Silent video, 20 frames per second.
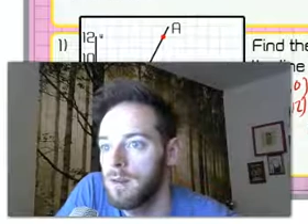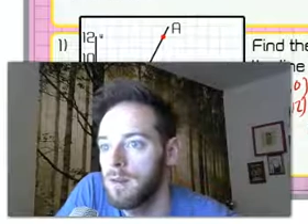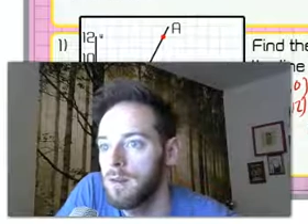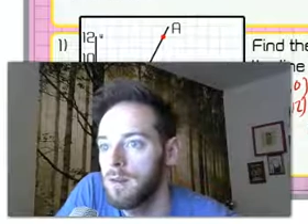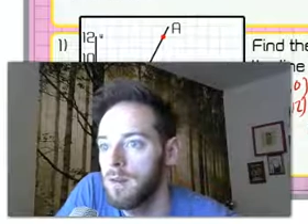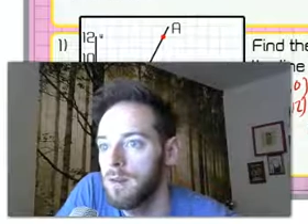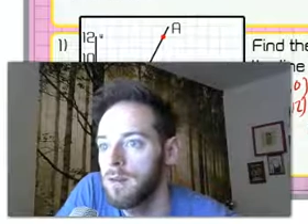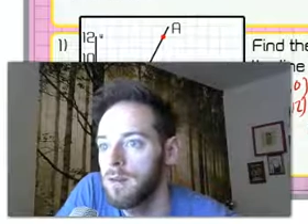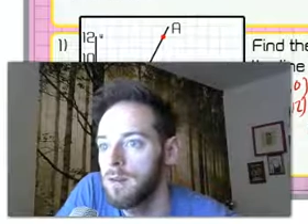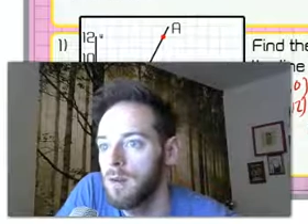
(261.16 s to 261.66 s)

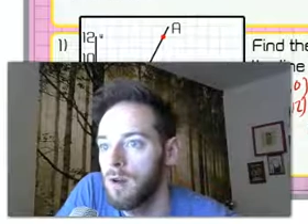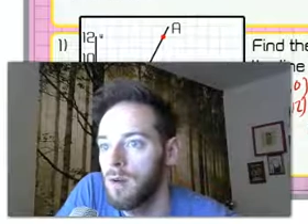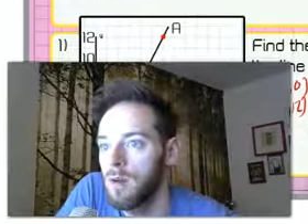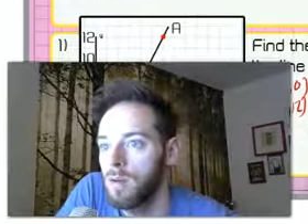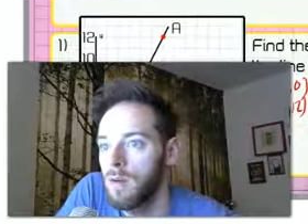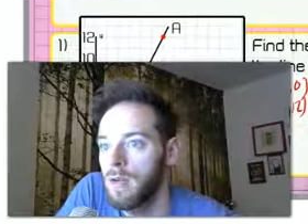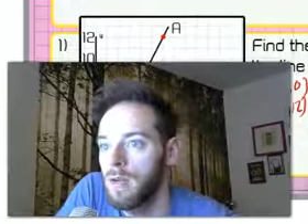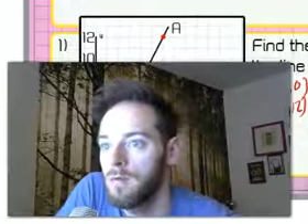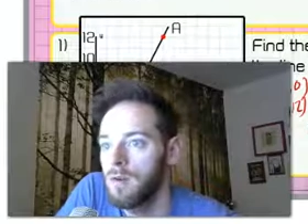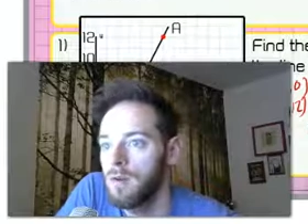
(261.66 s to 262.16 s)
this time
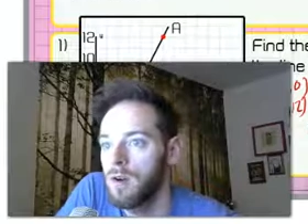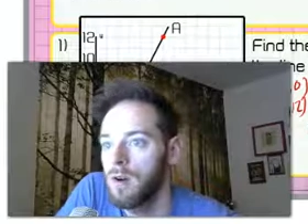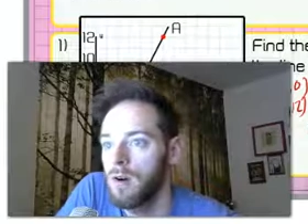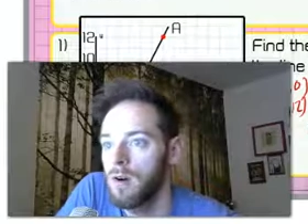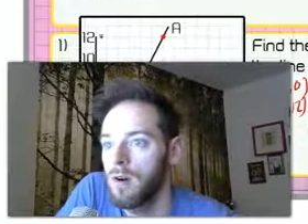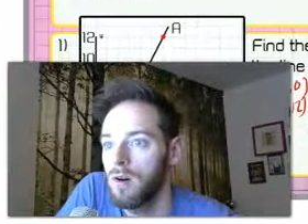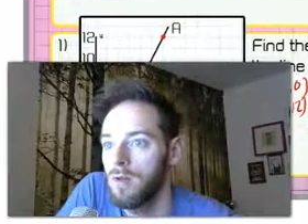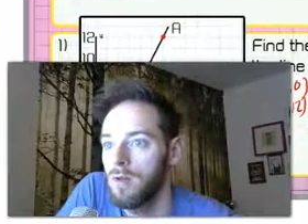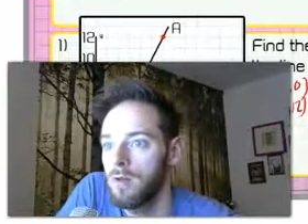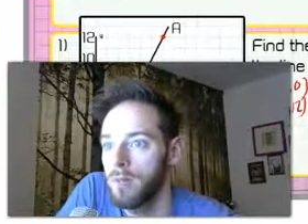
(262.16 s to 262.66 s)
we have got
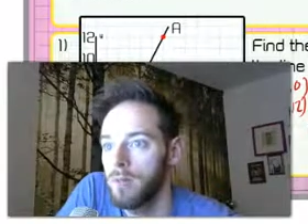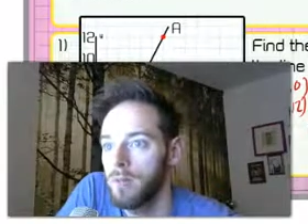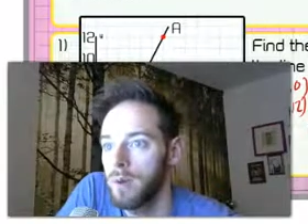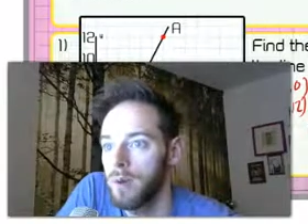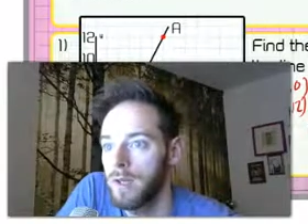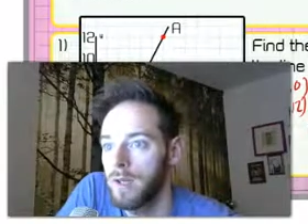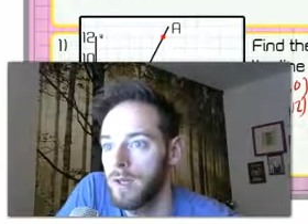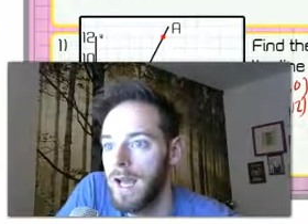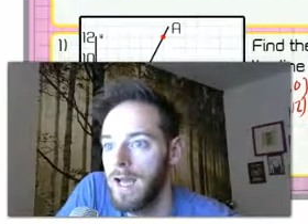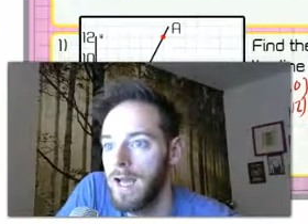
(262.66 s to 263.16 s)

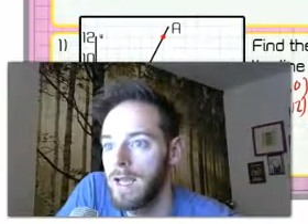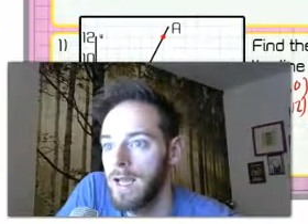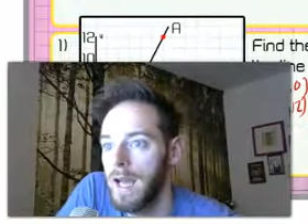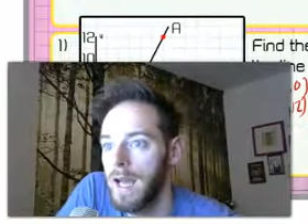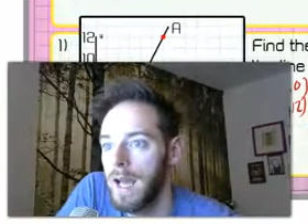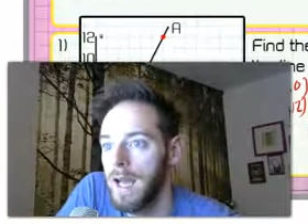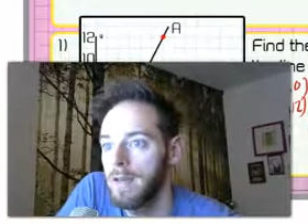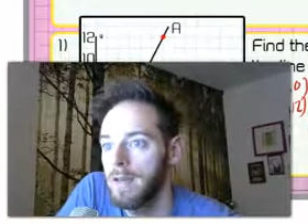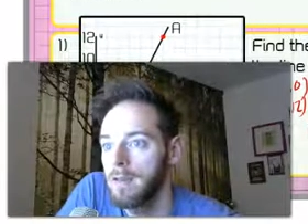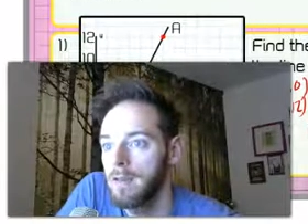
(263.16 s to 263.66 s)
point A
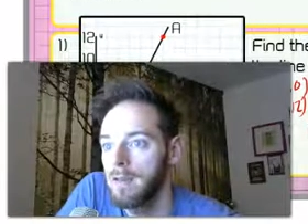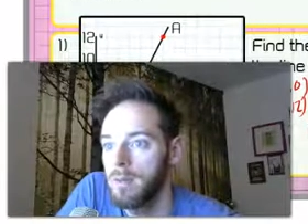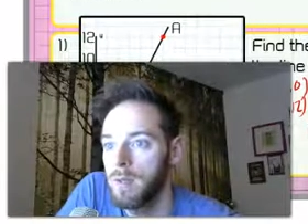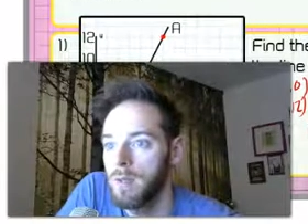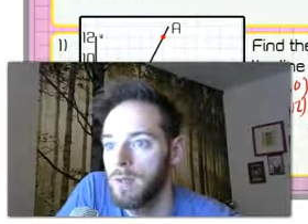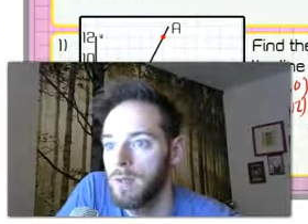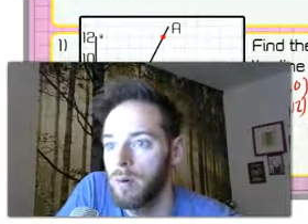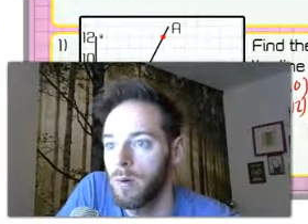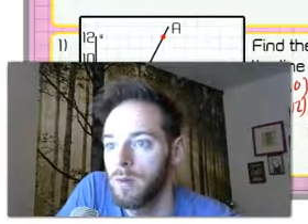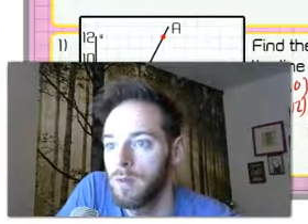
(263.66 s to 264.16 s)
and the
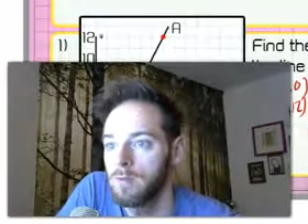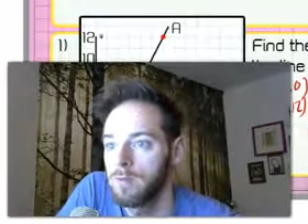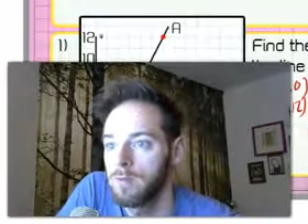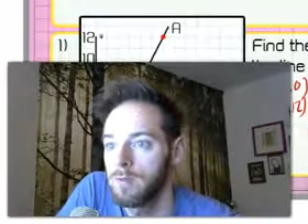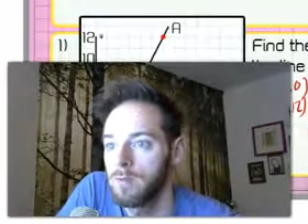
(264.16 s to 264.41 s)
midpoint.